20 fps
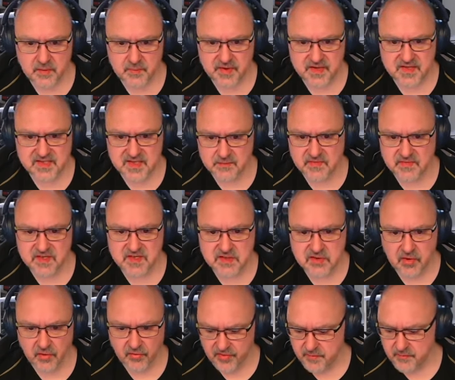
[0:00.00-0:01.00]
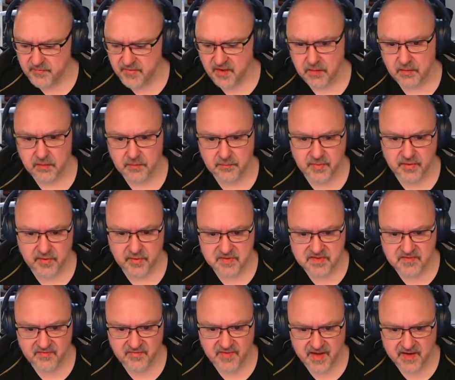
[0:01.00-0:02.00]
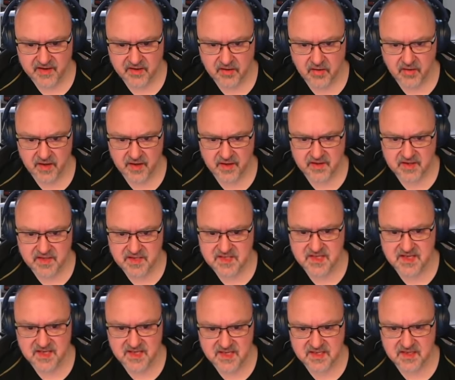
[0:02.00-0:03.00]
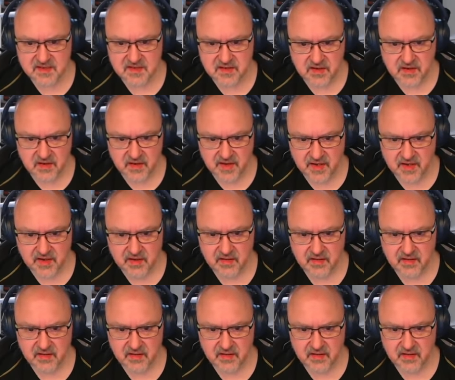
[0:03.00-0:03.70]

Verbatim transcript: But except it's not in the middle because of that 9. This is a 9.